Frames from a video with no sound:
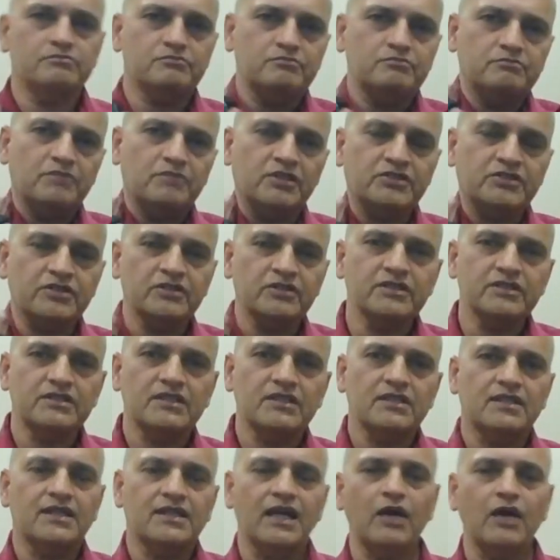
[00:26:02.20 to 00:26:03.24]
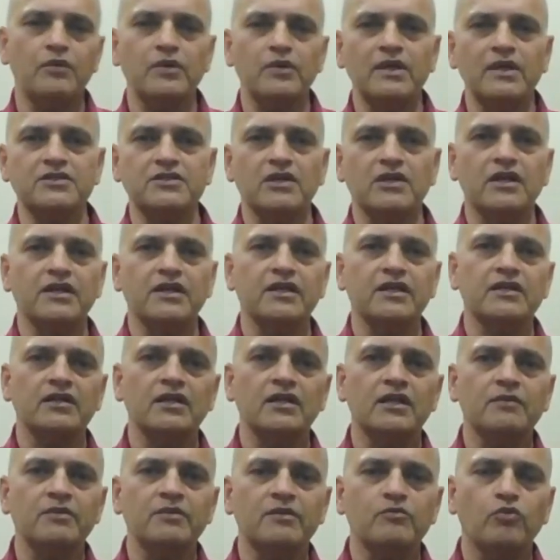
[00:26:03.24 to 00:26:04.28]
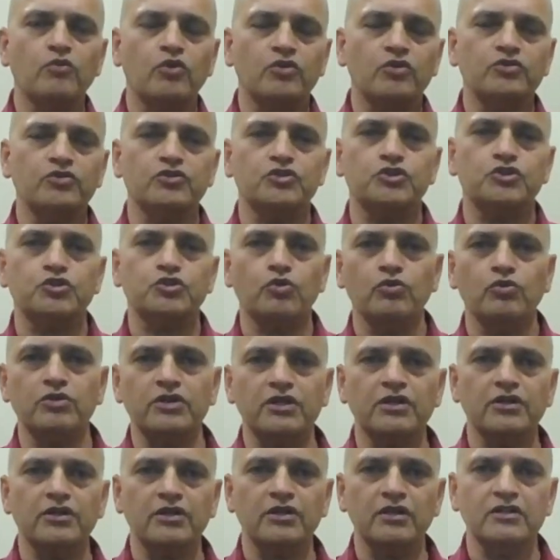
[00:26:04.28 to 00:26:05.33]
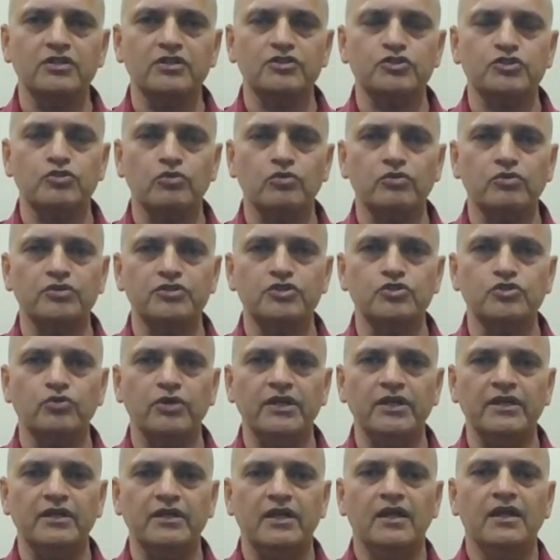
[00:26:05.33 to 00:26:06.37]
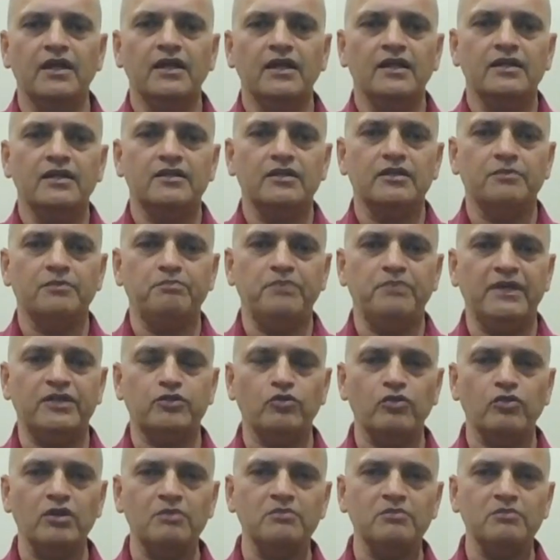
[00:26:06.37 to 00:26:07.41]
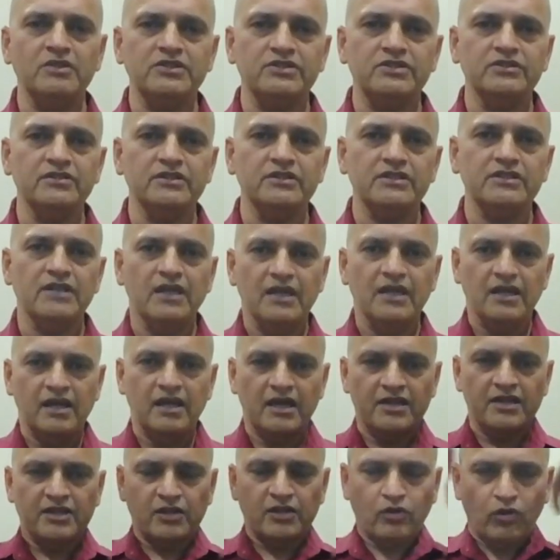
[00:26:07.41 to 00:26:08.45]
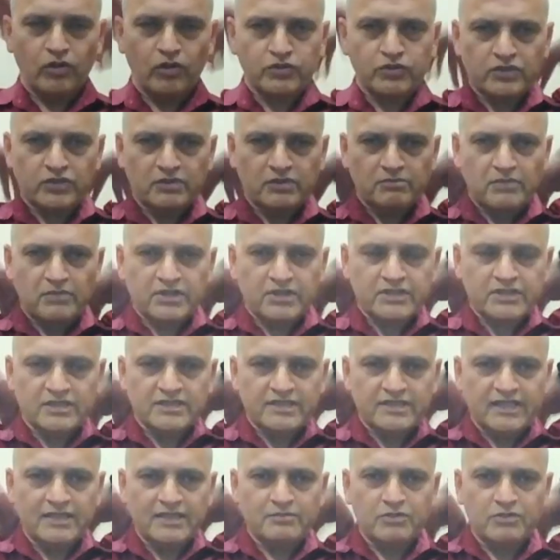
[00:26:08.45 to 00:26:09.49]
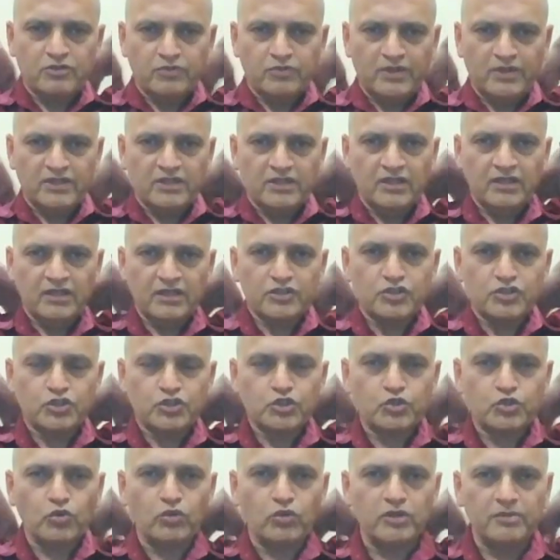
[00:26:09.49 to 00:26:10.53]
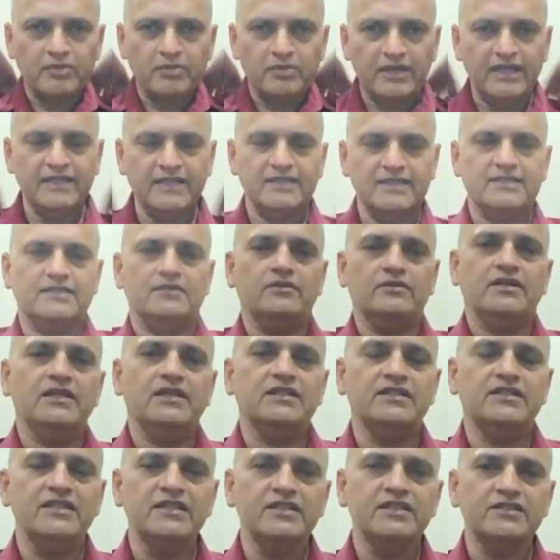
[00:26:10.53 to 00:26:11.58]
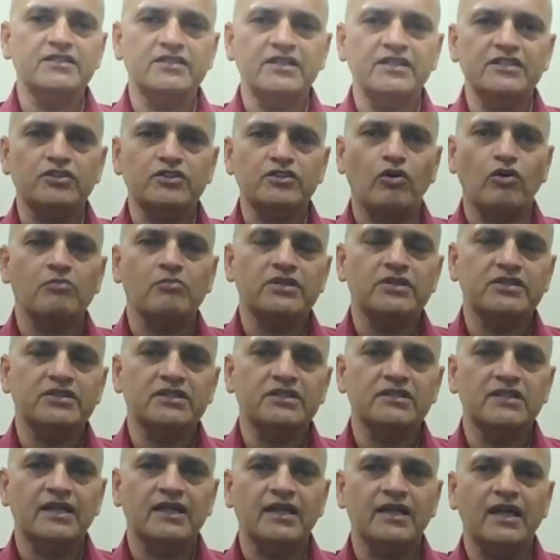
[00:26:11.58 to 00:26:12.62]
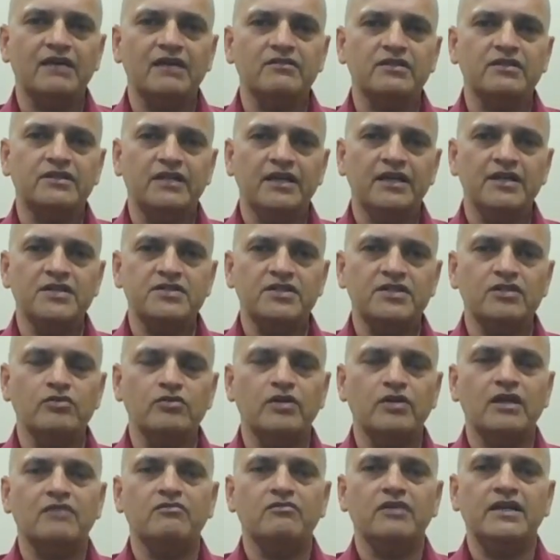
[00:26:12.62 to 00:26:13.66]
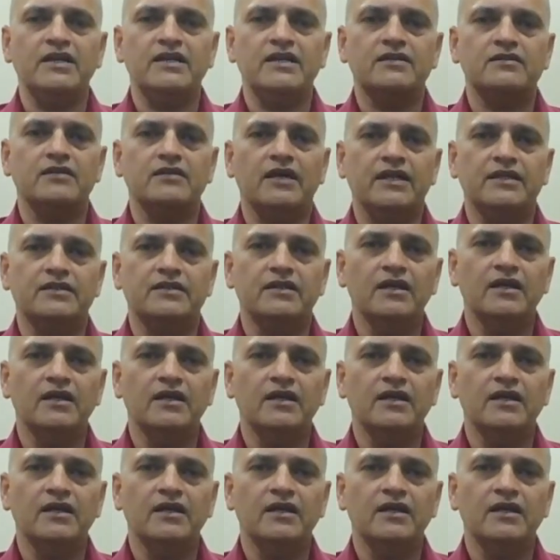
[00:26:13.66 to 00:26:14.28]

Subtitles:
muscles. Now we'll target a little bit more on the shoulder girdle, the shoulder joint, the pectoral muscles, and then also the muscles in between the shoulder blades. Okay, so these are all muscles that have a tendency to get very tight.